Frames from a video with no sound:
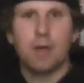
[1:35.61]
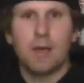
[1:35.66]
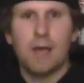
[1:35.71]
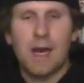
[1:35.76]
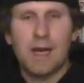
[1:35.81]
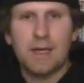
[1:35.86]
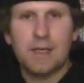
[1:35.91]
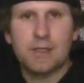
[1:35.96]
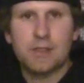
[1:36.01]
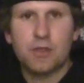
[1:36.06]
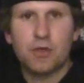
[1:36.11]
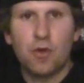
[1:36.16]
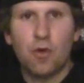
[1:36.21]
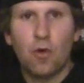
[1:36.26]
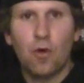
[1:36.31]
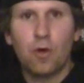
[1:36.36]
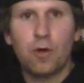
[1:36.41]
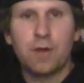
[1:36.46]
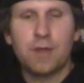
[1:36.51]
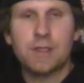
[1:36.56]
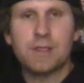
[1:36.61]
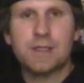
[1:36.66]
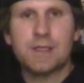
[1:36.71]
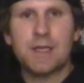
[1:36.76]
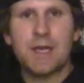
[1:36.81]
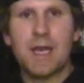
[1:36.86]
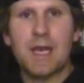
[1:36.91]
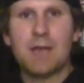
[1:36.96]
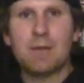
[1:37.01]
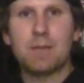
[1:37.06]
At its core, this
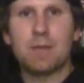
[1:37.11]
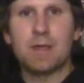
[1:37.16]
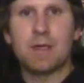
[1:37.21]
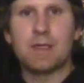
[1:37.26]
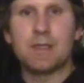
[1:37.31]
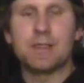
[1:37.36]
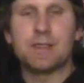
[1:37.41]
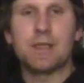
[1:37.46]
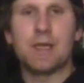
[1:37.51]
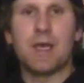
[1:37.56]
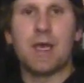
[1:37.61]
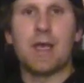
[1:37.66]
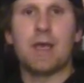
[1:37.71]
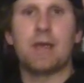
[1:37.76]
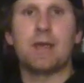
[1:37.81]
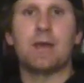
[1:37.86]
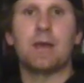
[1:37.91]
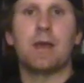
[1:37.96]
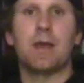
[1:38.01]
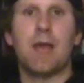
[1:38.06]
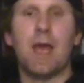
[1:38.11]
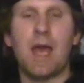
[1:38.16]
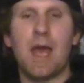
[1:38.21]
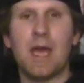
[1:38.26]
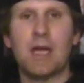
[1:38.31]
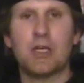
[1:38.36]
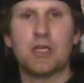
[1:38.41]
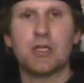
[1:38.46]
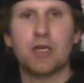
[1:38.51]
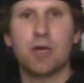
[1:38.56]
game is a
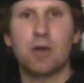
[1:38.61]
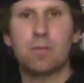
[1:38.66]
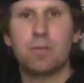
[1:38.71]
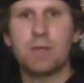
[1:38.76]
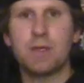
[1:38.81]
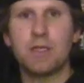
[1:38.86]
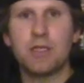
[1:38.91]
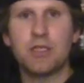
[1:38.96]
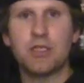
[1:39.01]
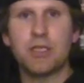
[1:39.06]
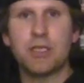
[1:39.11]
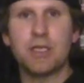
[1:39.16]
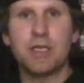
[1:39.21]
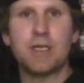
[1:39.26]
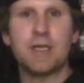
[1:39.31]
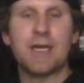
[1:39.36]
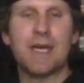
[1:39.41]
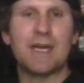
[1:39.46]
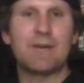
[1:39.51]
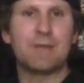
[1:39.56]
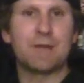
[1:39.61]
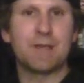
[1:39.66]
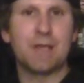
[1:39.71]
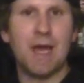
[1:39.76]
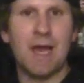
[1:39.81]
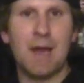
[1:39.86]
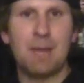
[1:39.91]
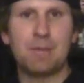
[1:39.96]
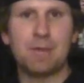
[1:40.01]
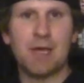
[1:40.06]
action RPG, kind of a
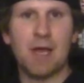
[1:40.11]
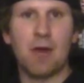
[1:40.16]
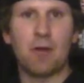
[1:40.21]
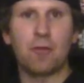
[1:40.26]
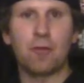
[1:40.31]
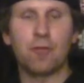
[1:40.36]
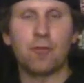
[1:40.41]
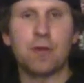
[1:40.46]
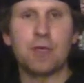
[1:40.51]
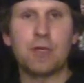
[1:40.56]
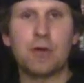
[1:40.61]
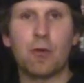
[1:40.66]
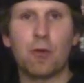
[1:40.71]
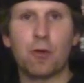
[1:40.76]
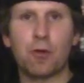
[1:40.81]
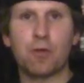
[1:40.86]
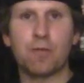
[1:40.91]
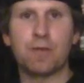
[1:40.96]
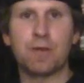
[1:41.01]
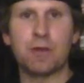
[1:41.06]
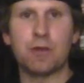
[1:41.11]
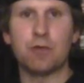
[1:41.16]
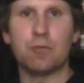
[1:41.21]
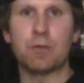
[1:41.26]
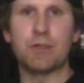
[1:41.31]
top-down three-quarter view,